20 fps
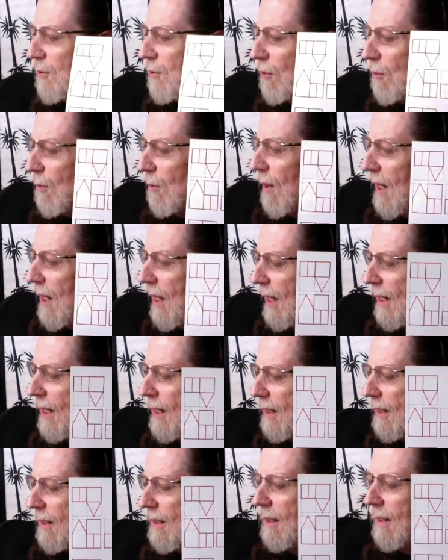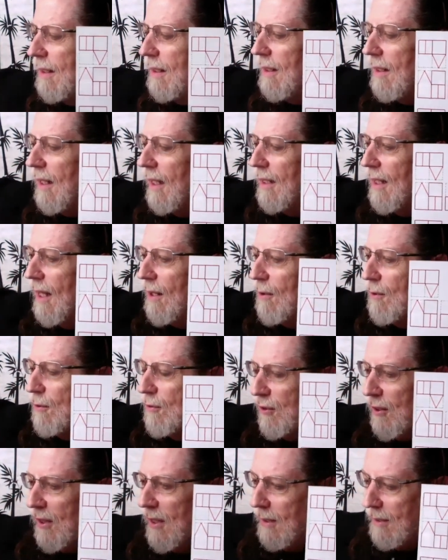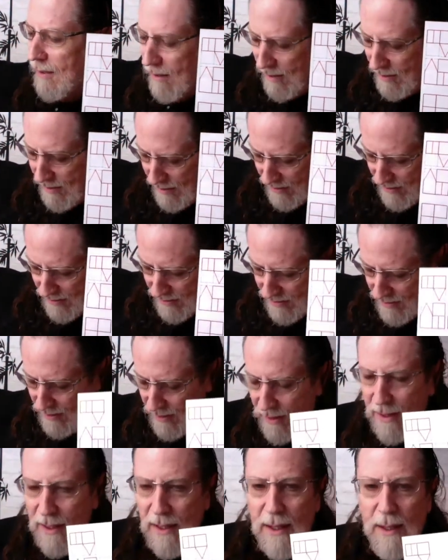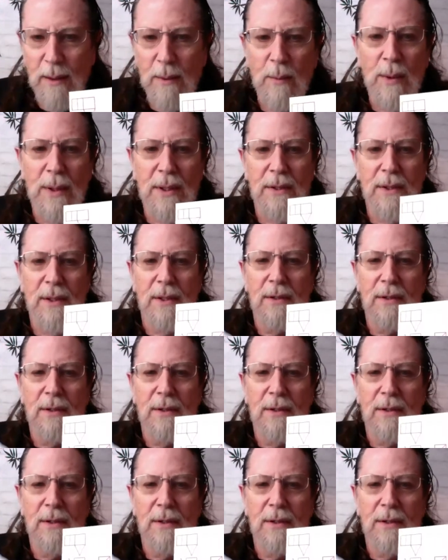you another sheet with a